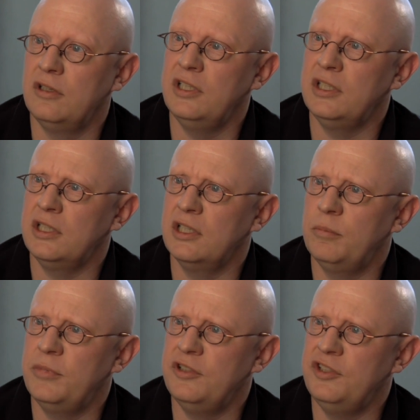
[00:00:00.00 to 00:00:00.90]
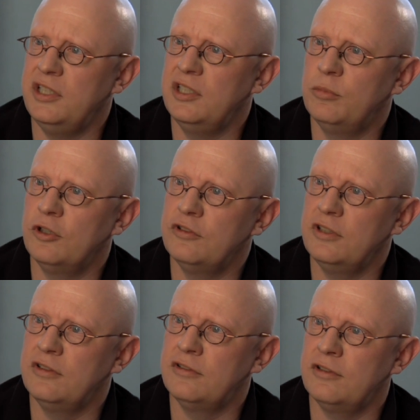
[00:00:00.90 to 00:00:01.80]
nickel PG
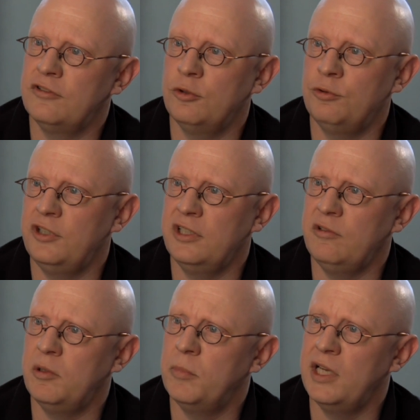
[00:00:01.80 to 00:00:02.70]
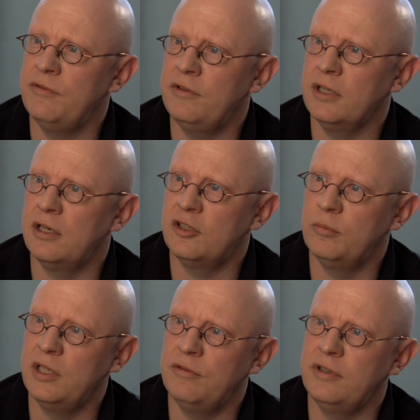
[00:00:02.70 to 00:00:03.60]
deposits associated with mafic,
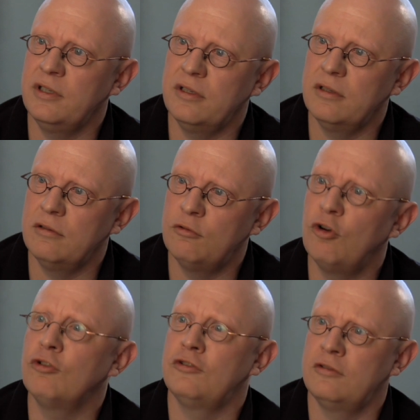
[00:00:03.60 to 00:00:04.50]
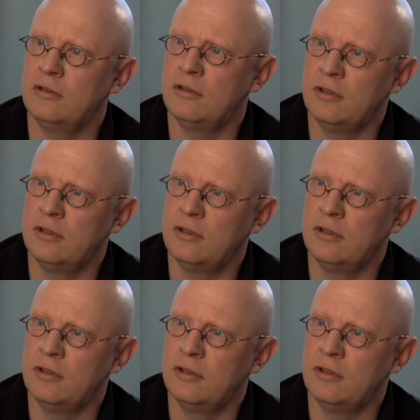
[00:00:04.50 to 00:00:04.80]
ultramafic rocks.